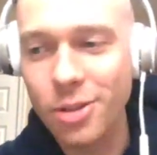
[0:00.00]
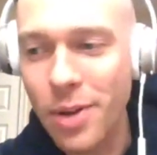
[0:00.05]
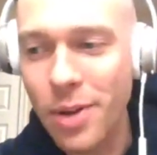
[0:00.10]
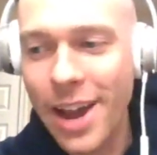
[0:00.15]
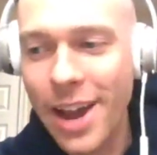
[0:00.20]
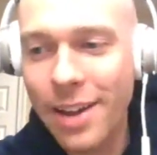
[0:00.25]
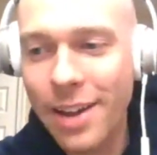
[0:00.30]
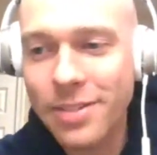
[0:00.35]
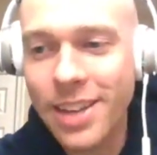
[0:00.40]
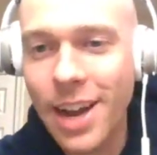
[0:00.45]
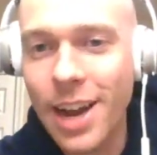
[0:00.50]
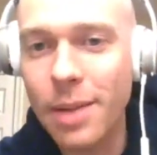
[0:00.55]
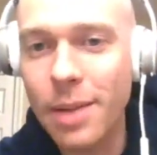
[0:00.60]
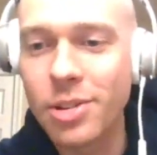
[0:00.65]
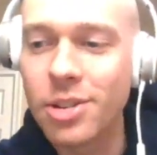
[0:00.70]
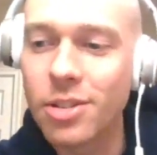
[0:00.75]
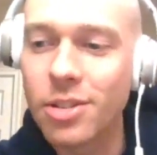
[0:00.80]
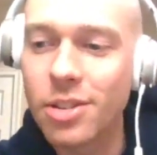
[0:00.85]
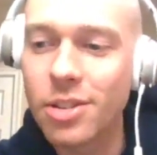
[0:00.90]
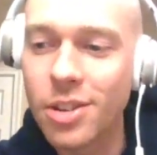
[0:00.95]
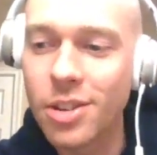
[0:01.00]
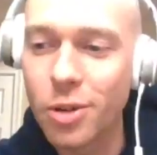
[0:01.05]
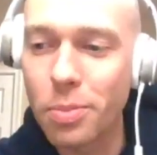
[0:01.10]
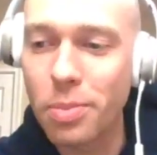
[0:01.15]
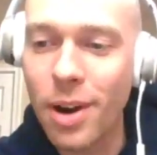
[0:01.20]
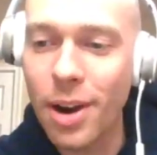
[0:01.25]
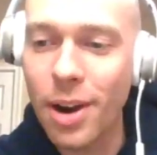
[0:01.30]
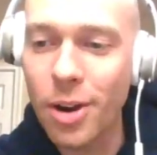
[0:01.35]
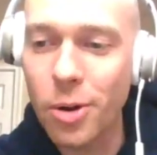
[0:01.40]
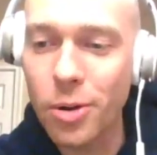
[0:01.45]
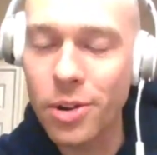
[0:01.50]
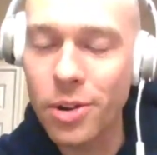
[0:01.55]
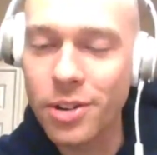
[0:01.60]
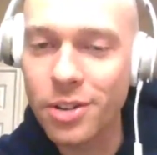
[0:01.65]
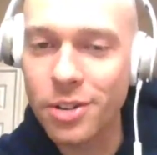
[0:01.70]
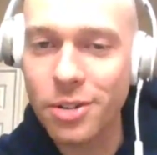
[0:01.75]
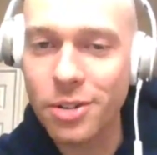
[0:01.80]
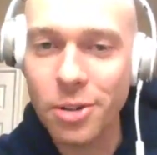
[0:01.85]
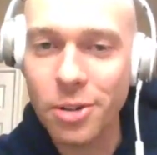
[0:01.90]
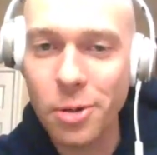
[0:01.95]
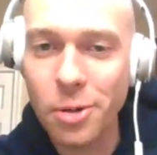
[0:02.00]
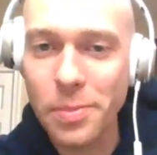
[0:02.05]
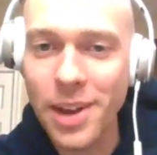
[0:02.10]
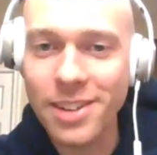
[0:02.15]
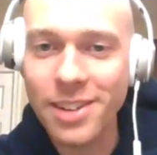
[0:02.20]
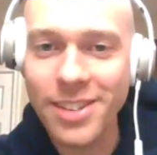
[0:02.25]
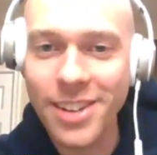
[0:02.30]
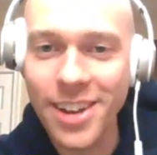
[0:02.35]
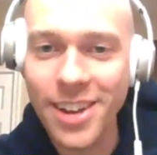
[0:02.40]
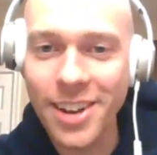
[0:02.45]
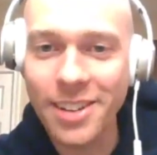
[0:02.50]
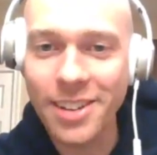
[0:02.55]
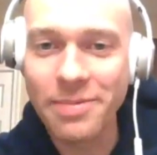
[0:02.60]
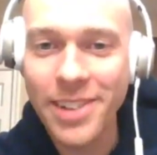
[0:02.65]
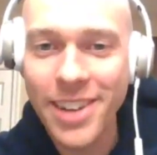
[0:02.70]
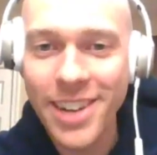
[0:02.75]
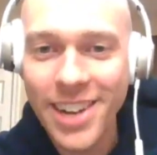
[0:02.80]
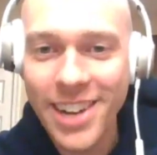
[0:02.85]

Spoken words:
You have time. It's just your priorities are so messed up.